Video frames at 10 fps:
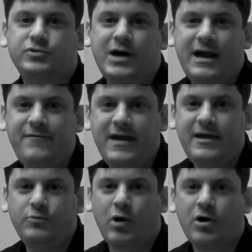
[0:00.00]
Drive,
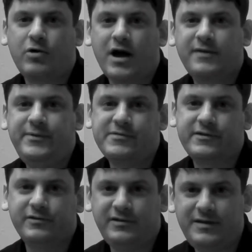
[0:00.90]
a noir rock
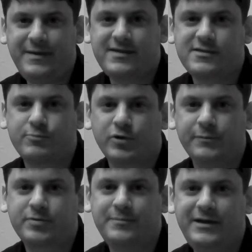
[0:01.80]
musical. It makes its
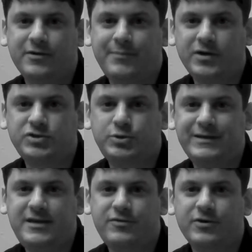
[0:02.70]
world premiere March
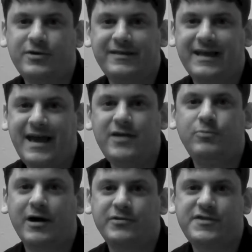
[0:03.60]
23rd at the
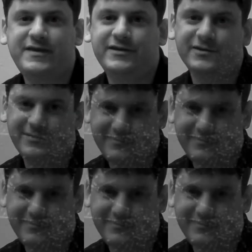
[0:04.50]
Headwaters Theater.